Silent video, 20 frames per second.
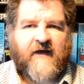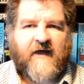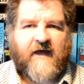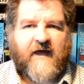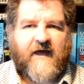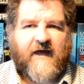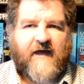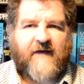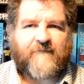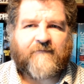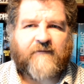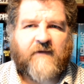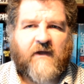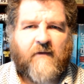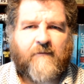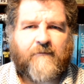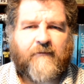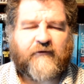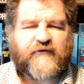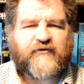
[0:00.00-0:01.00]

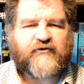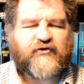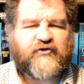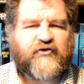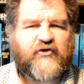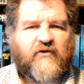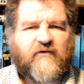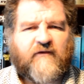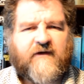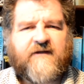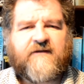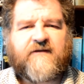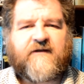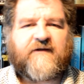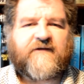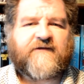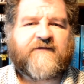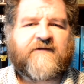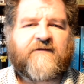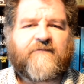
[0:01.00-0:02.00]
But during
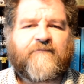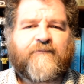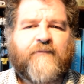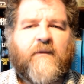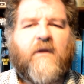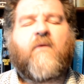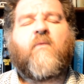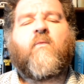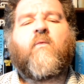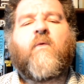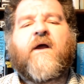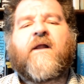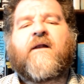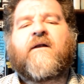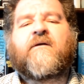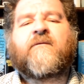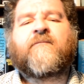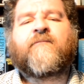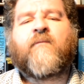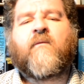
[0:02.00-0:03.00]
this, Will,
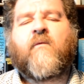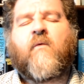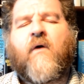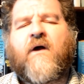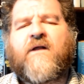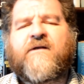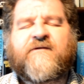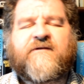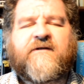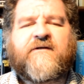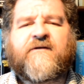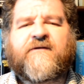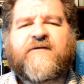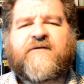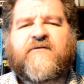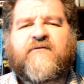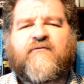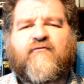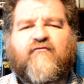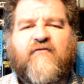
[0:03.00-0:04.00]
whilst he
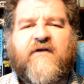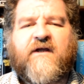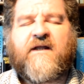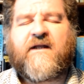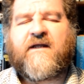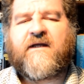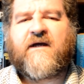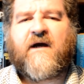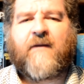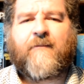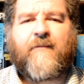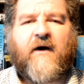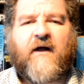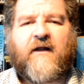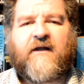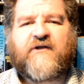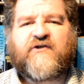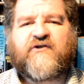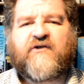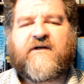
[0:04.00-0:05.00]
doesn't really
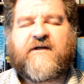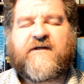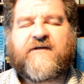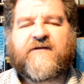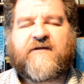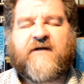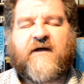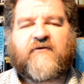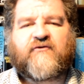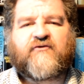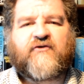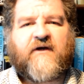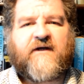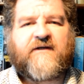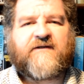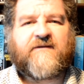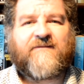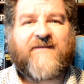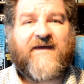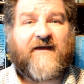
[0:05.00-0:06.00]
apologise and try
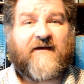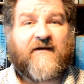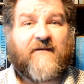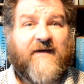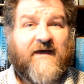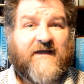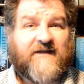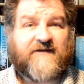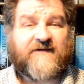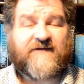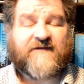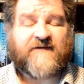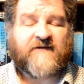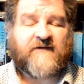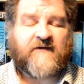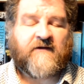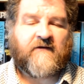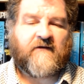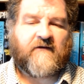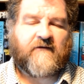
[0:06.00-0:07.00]
to make amends
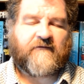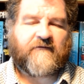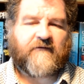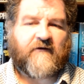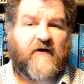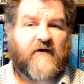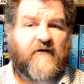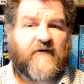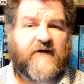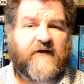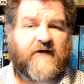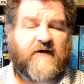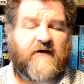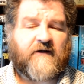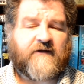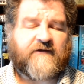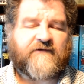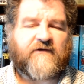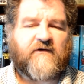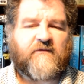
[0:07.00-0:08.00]
for hurting Ollie
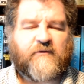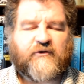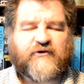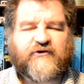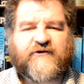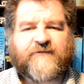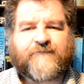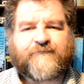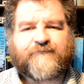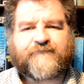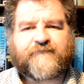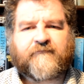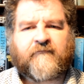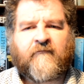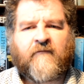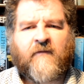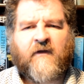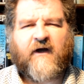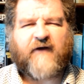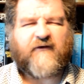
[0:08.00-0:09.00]
so much,
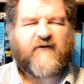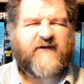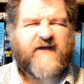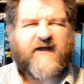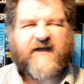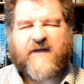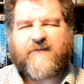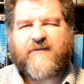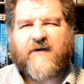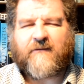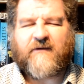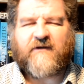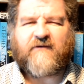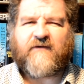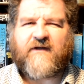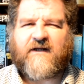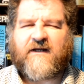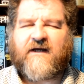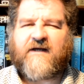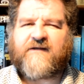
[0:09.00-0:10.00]
I don't think he probably
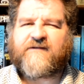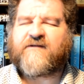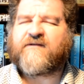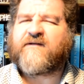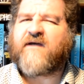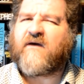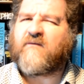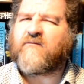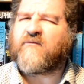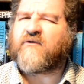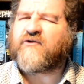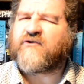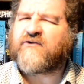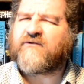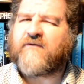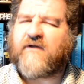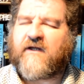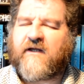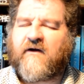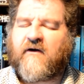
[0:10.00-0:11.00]
realises how much
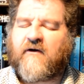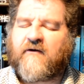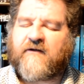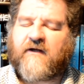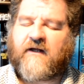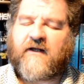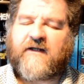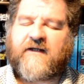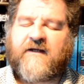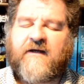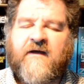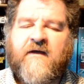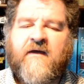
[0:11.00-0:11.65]
he hurt Ollie.